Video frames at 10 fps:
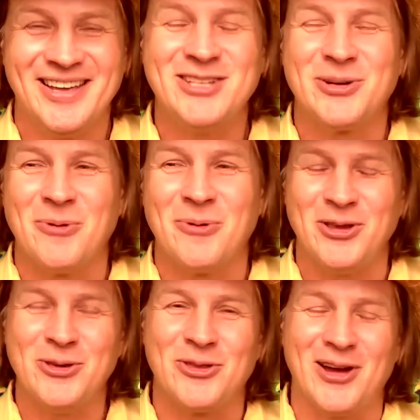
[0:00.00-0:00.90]
into where
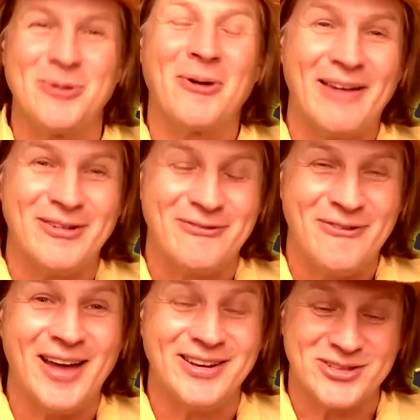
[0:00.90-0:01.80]
you thought you were having
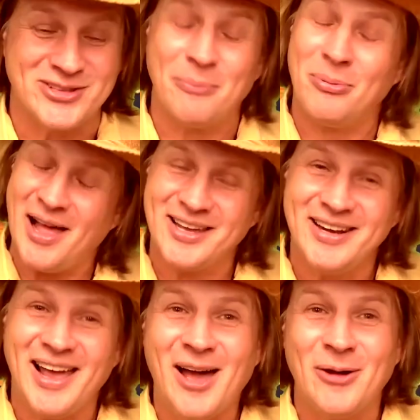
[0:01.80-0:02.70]
fun. So block
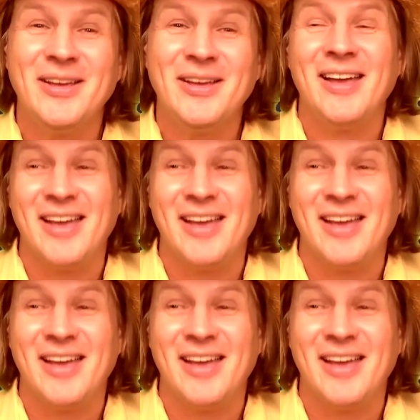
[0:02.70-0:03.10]
it out. Yes.